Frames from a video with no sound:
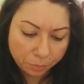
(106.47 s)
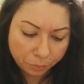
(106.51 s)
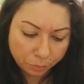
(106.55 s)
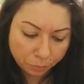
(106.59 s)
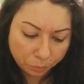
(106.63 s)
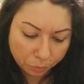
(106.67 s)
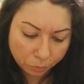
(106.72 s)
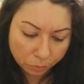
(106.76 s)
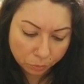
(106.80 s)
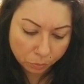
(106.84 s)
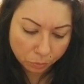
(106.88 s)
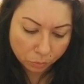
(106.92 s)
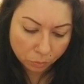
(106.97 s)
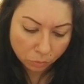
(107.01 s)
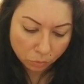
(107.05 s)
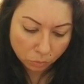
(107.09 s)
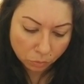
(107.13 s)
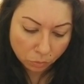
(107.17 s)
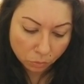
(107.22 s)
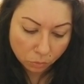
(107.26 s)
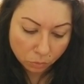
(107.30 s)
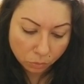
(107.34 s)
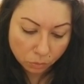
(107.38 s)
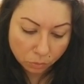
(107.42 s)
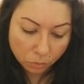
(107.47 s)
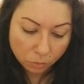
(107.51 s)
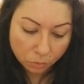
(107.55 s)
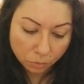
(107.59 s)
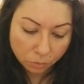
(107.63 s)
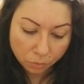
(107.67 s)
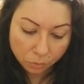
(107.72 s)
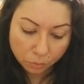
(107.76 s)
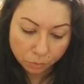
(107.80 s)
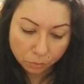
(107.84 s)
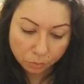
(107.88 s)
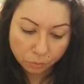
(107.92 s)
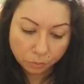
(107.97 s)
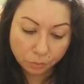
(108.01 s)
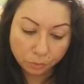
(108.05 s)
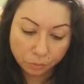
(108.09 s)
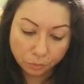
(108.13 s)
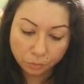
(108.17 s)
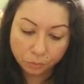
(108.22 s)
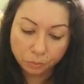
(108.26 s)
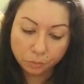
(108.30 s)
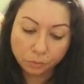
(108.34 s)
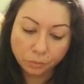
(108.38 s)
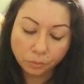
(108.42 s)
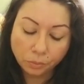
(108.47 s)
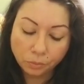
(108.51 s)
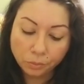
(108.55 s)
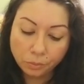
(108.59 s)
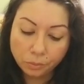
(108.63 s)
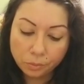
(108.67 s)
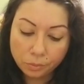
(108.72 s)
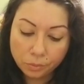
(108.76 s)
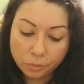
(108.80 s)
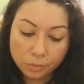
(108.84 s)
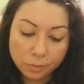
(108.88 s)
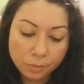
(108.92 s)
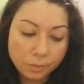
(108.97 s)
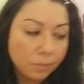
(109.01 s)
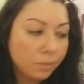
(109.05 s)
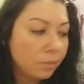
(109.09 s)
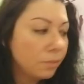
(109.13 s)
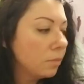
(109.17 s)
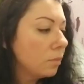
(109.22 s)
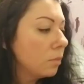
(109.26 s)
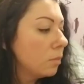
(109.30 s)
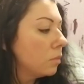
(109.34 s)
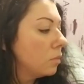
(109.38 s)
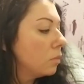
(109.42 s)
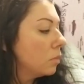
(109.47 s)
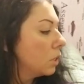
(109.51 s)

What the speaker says: (no one is talking)